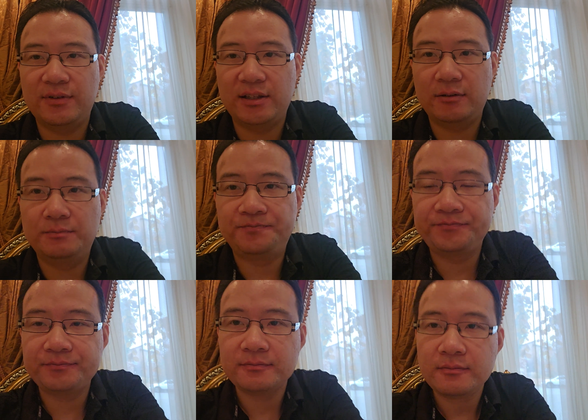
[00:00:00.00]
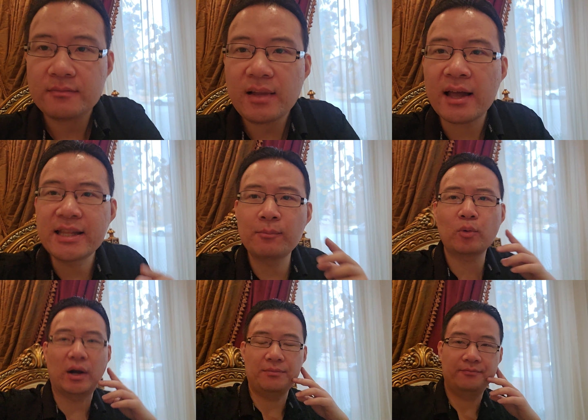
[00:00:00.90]
video. Number
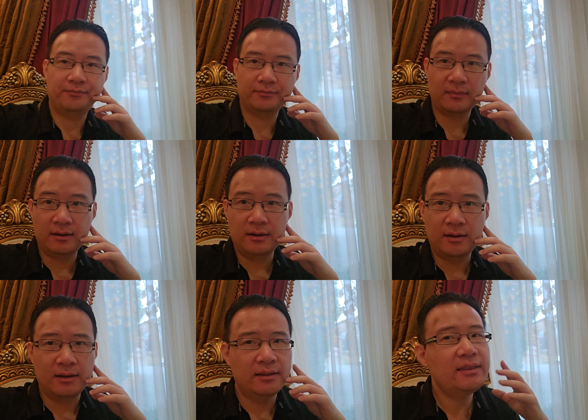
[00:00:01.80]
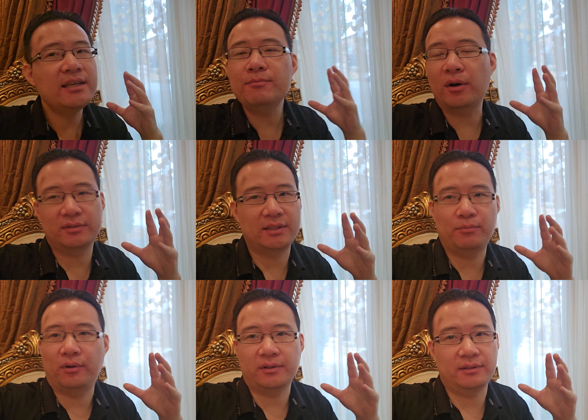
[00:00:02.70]
1, the most
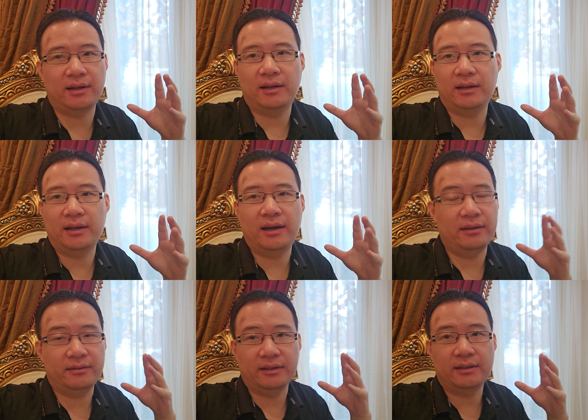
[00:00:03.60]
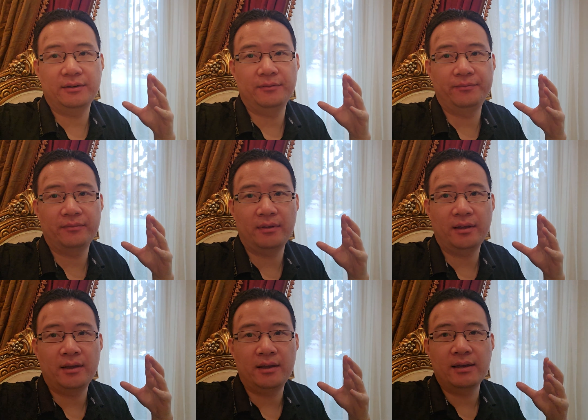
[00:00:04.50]
important, I think,
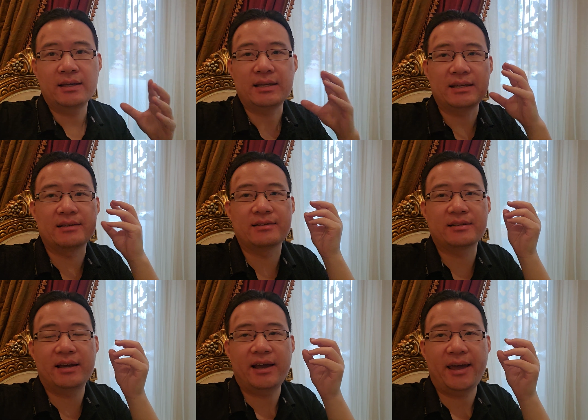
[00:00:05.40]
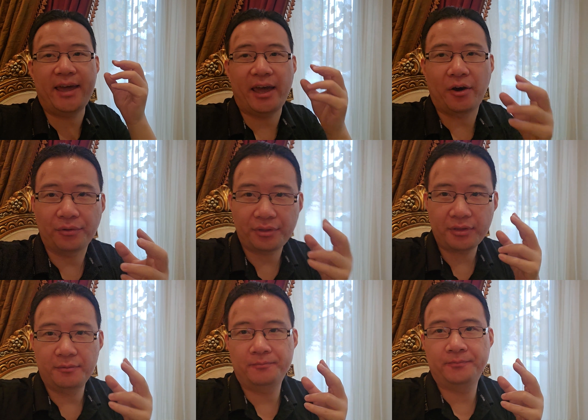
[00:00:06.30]
is
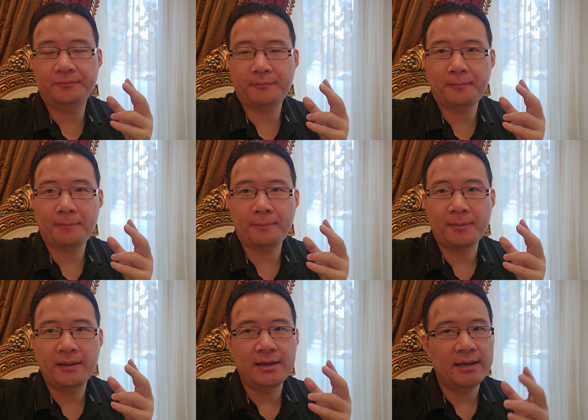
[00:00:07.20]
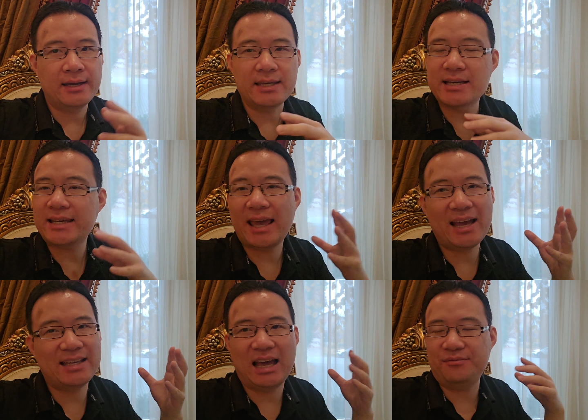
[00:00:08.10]
health. You
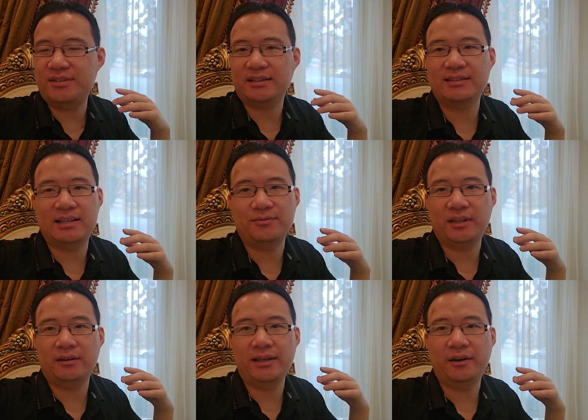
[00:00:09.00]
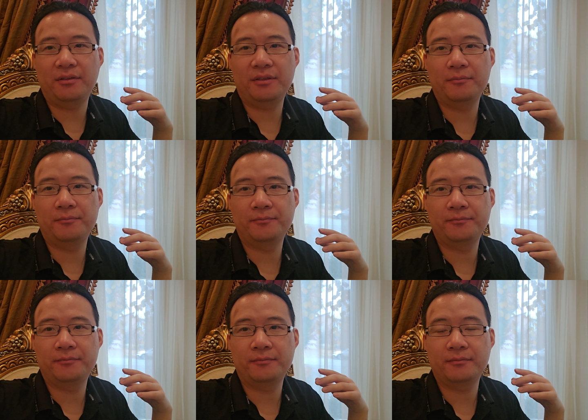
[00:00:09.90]
can't have success without health.
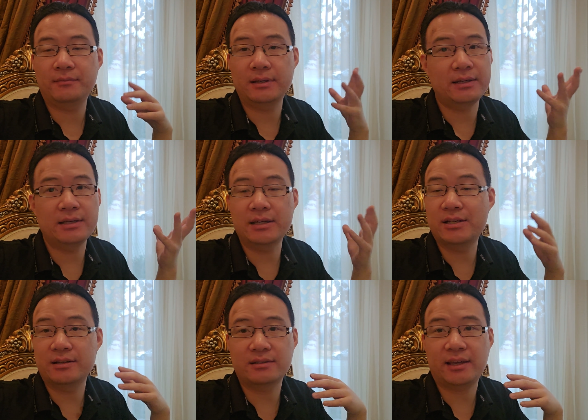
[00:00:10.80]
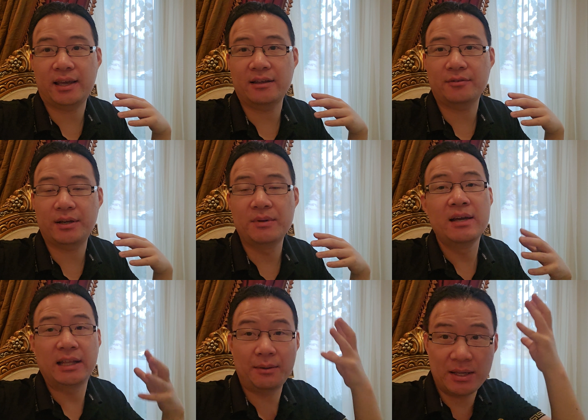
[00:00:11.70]
You just can't, right?
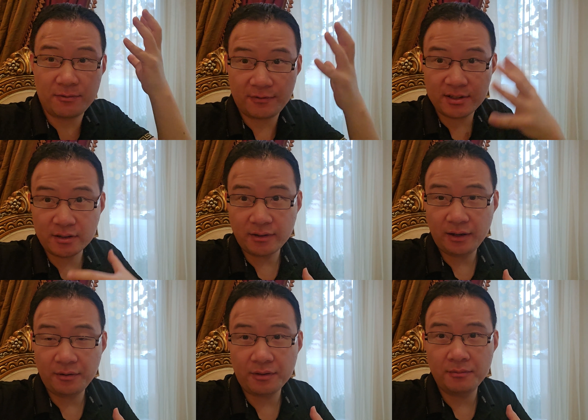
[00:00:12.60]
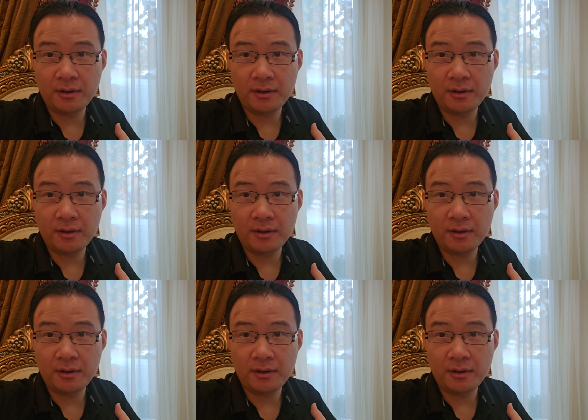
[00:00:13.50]
And I mean physical health